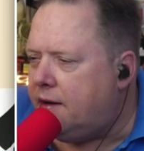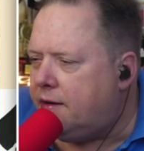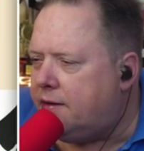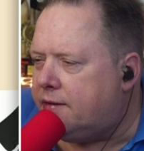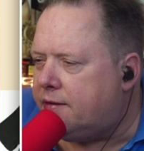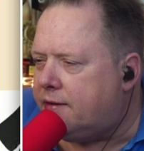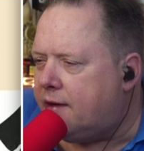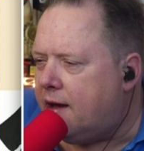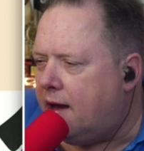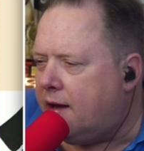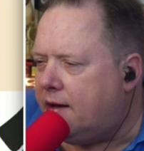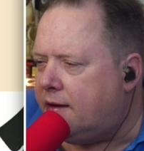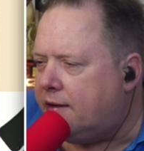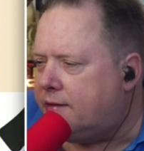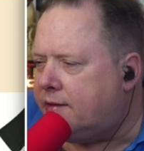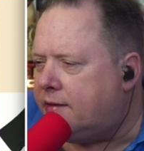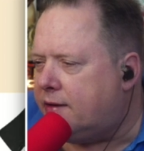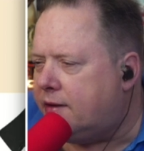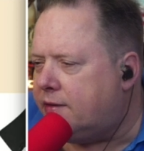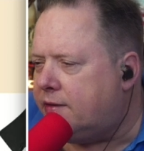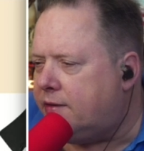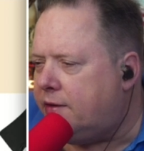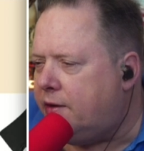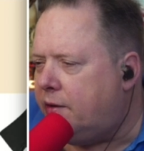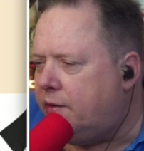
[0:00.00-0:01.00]
hoodie design that
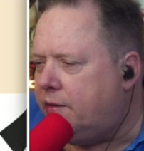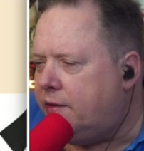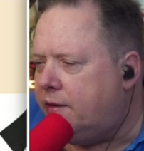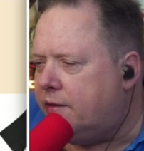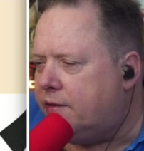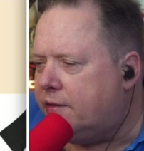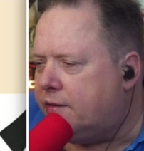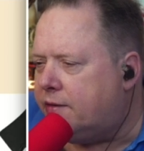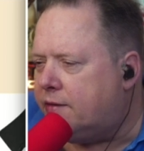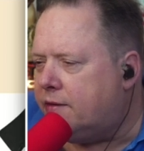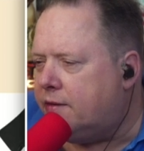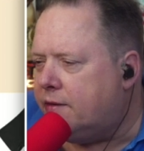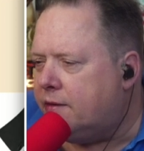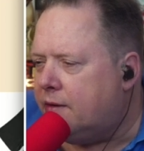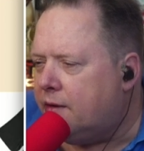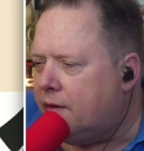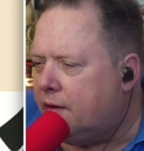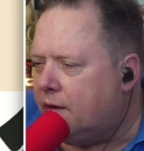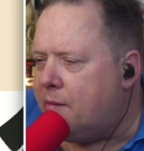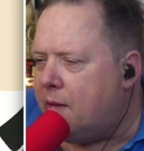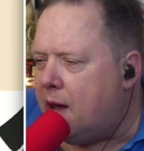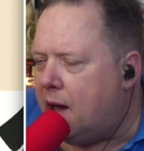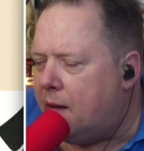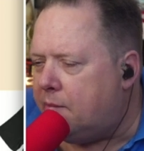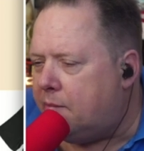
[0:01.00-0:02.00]
says "Unions
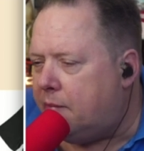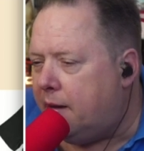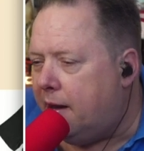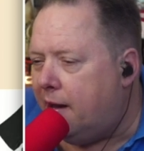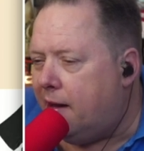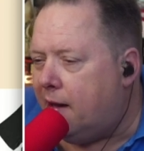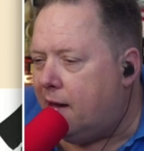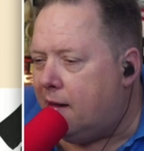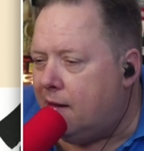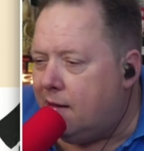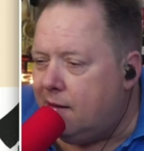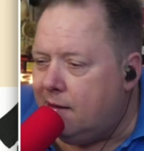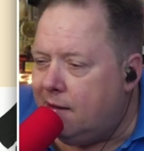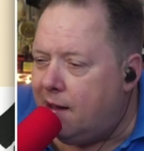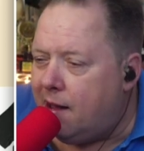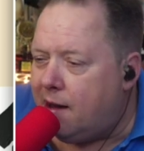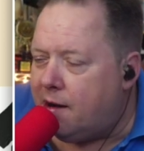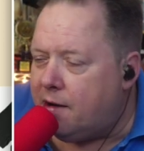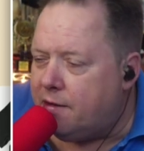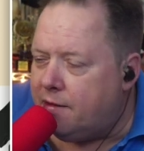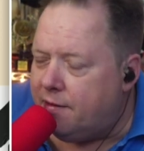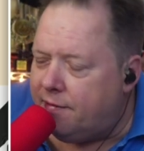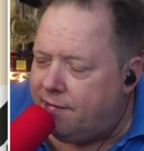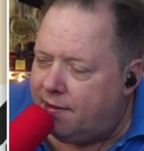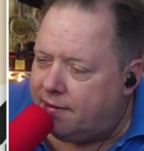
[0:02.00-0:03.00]
Ring My Bell."
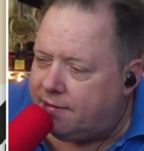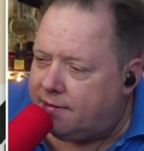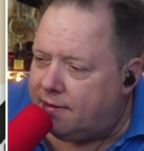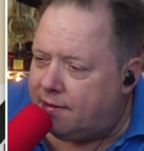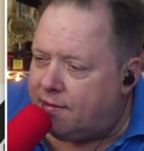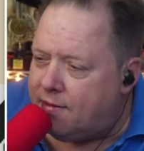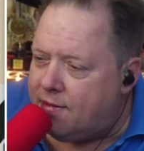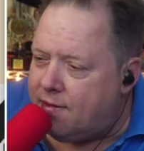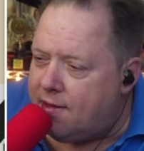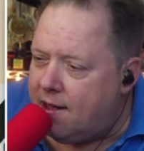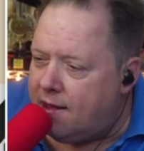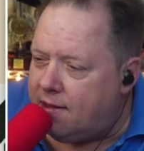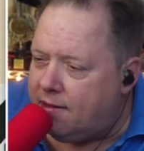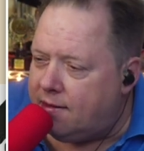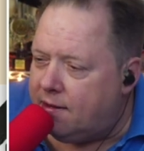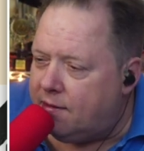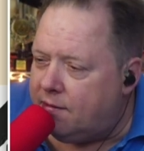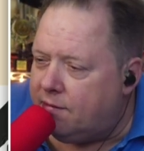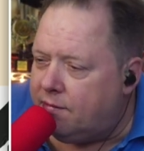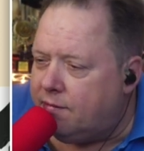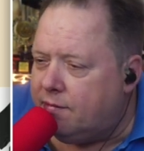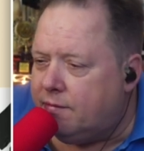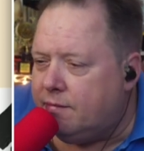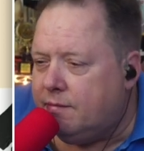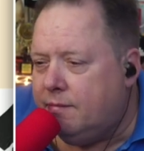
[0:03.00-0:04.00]
I don't know if that's a thing
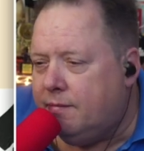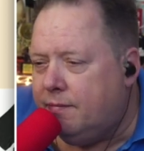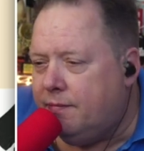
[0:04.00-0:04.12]
that